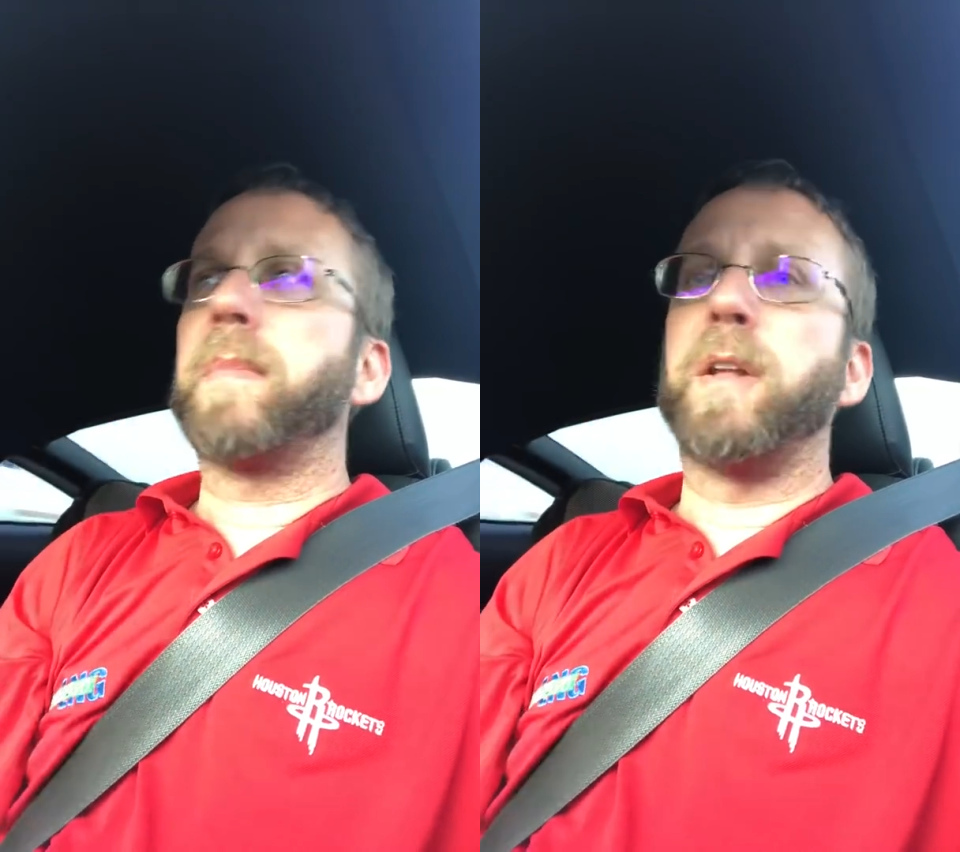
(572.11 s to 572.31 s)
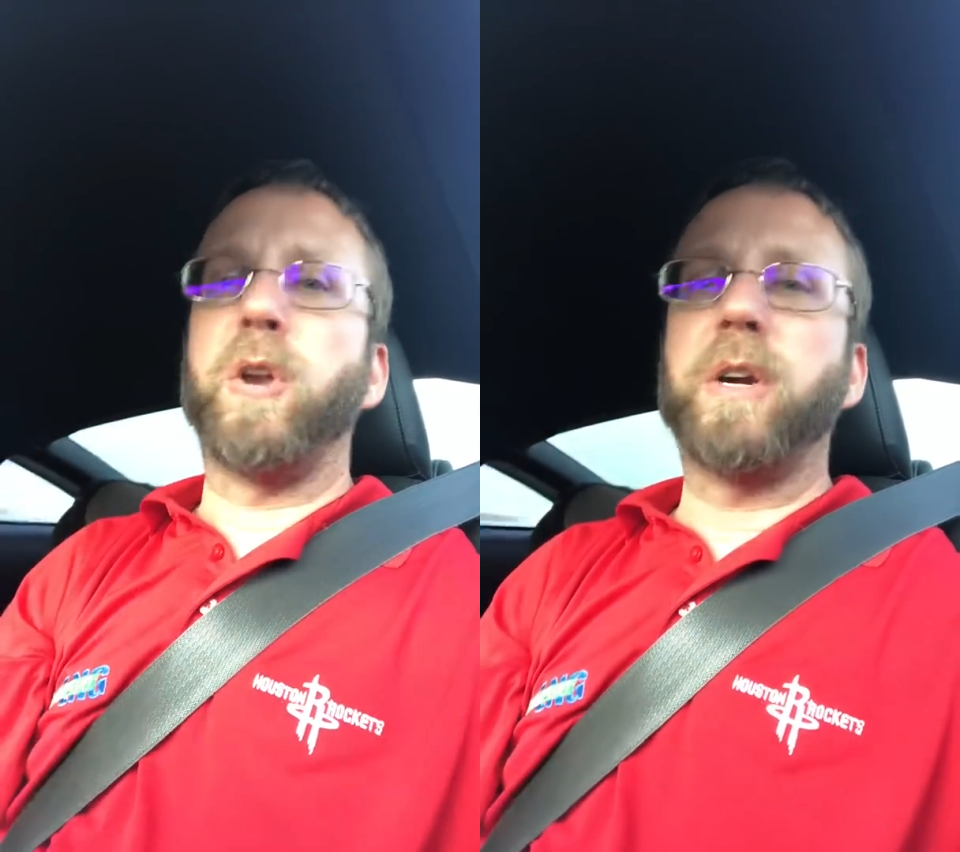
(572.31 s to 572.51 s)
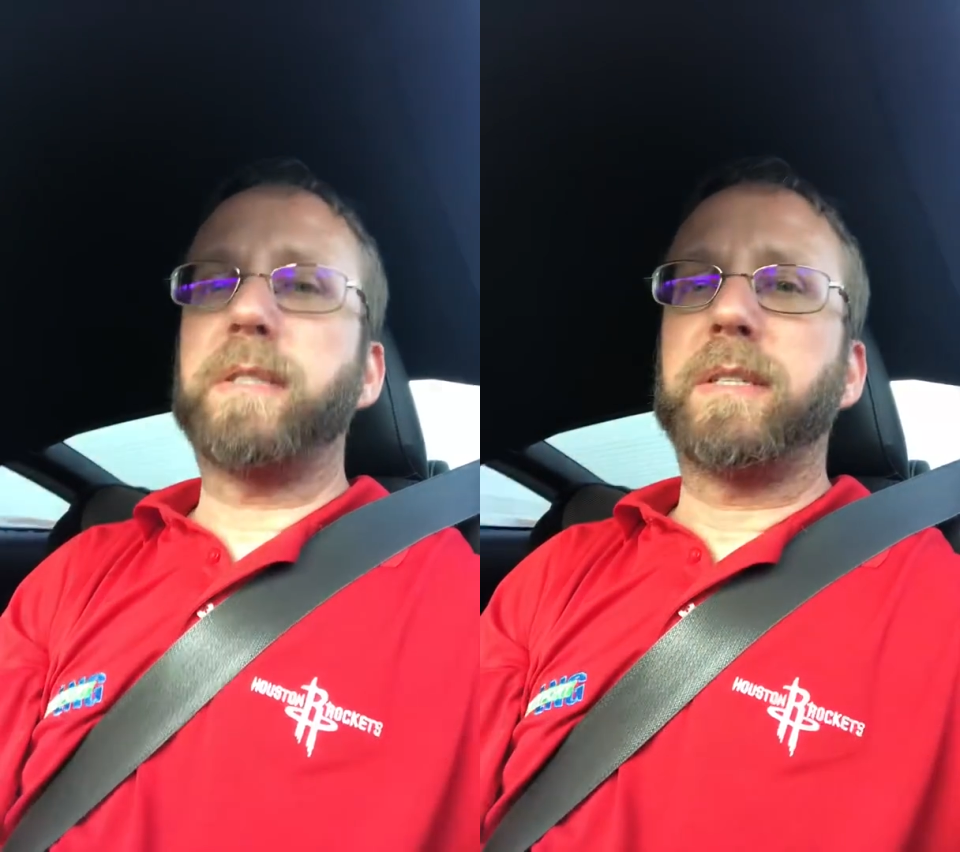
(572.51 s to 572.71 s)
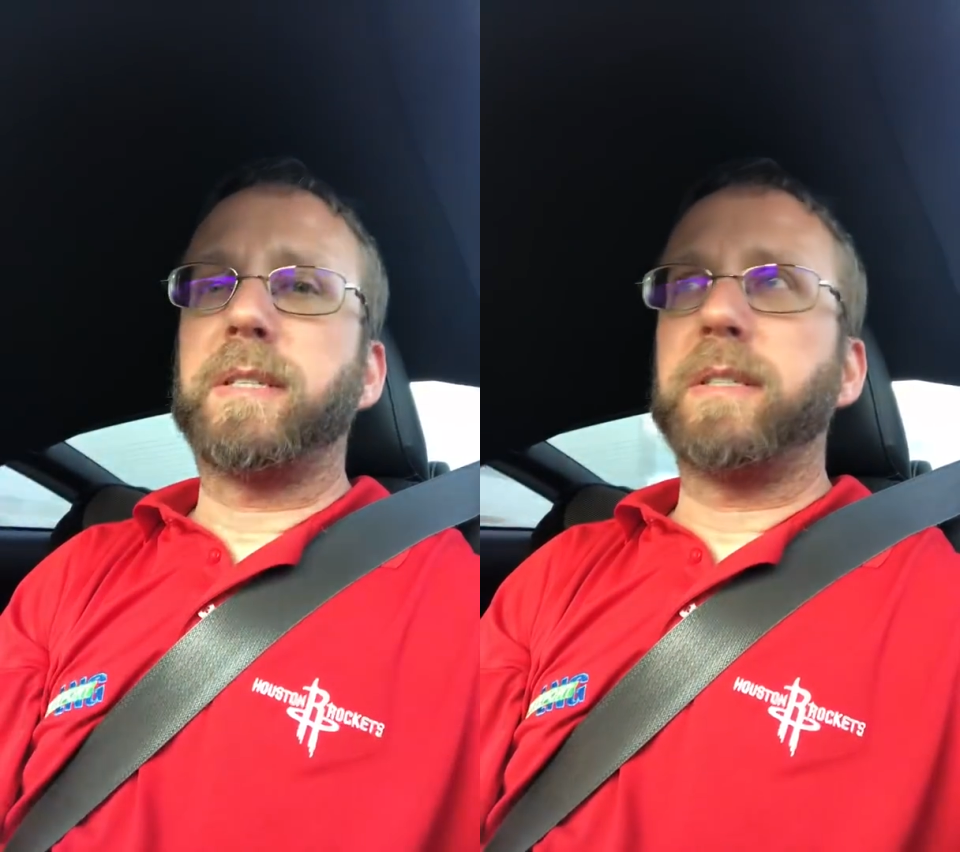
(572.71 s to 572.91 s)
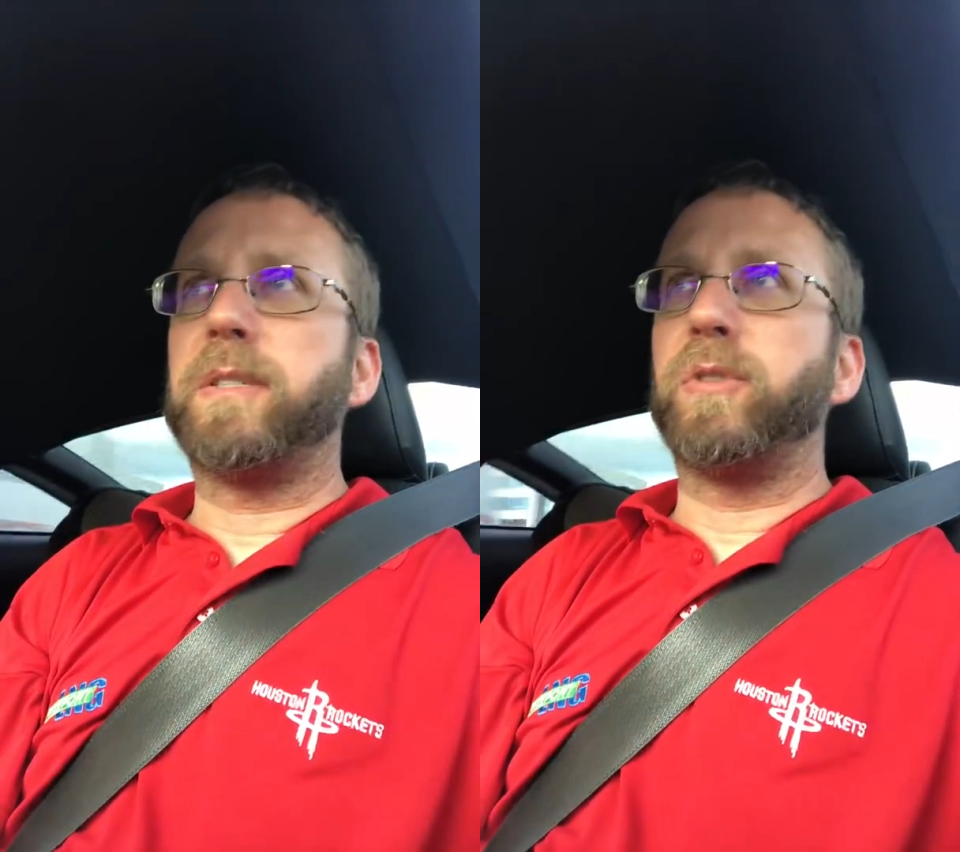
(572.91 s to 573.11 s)

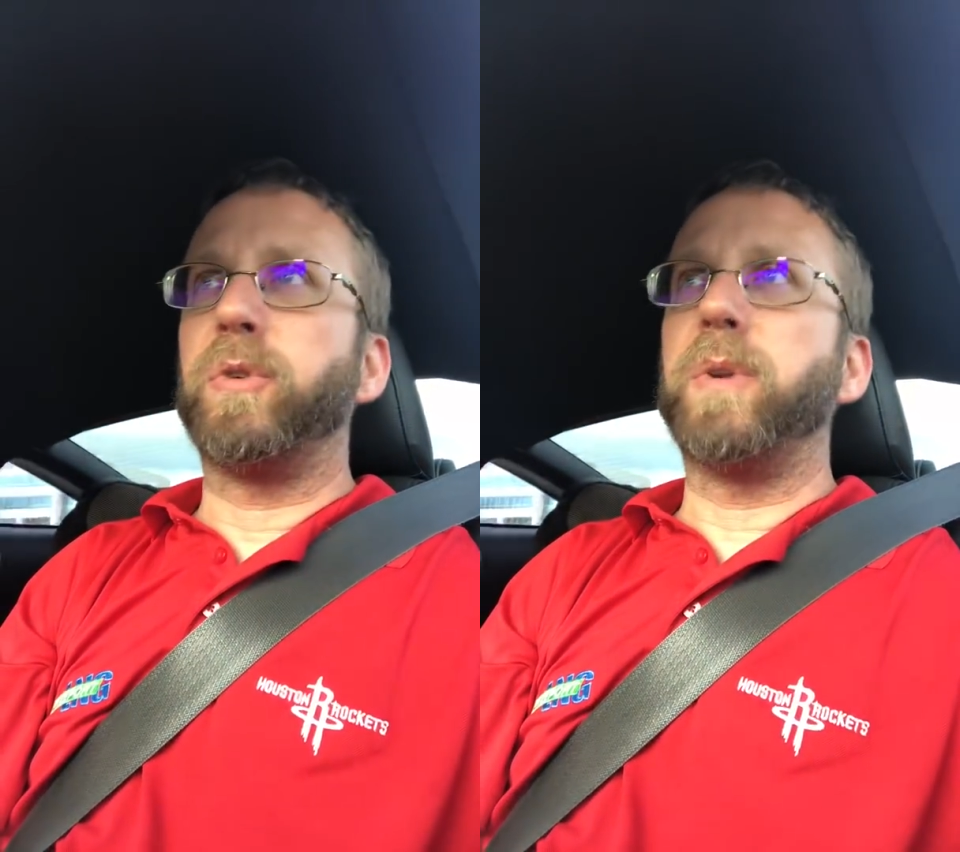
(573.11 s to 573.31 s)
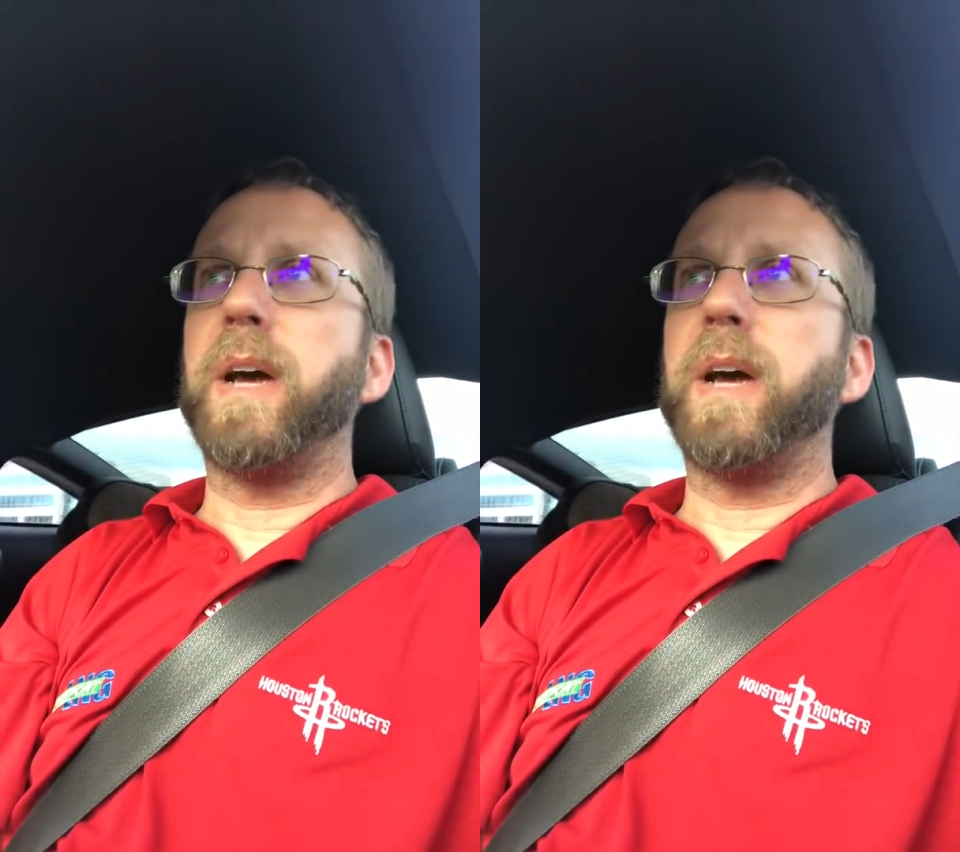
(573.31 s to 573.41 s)
Narcissists do